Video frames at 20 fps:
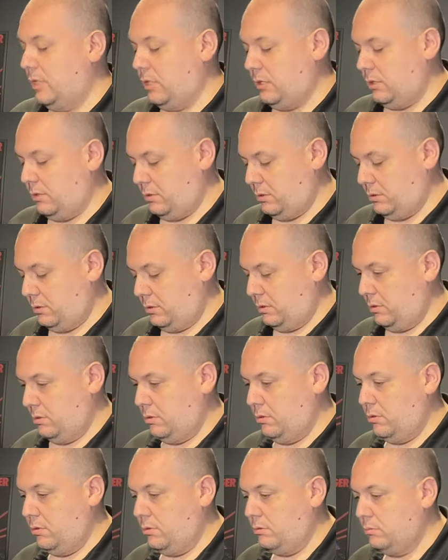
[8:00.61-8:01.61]

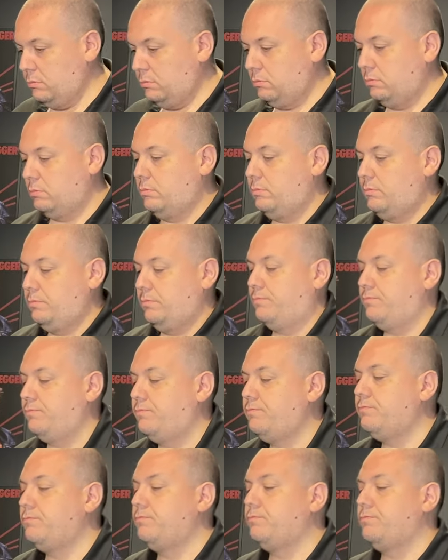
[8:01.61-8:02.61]

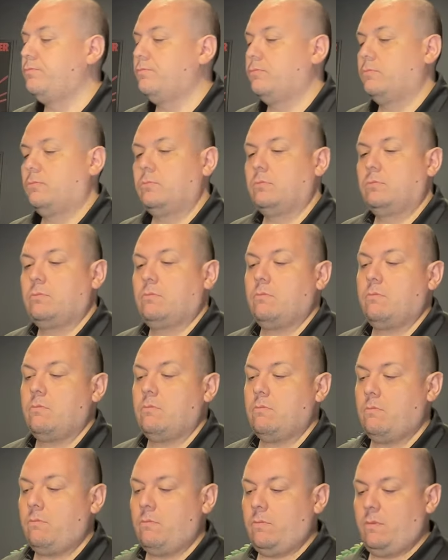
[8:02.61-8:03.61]

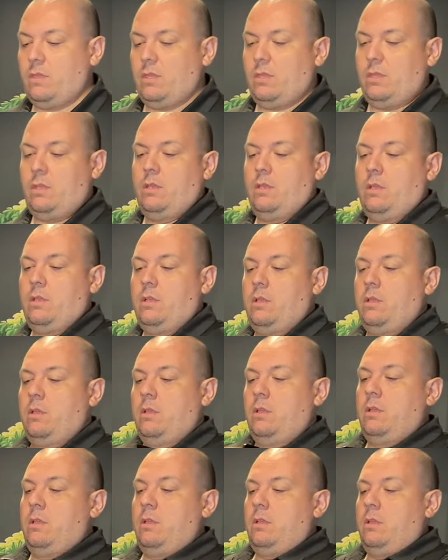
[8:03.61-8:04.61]

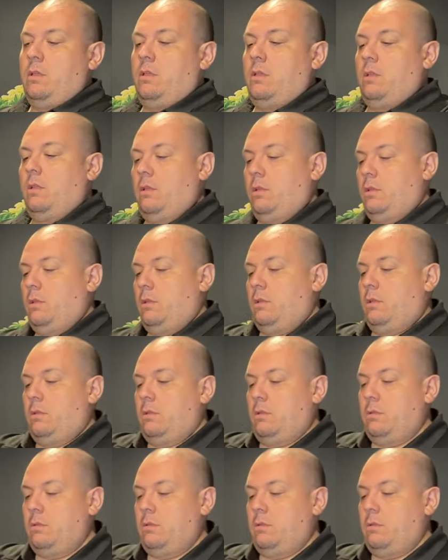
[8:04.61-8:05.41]
The person shown says nothing.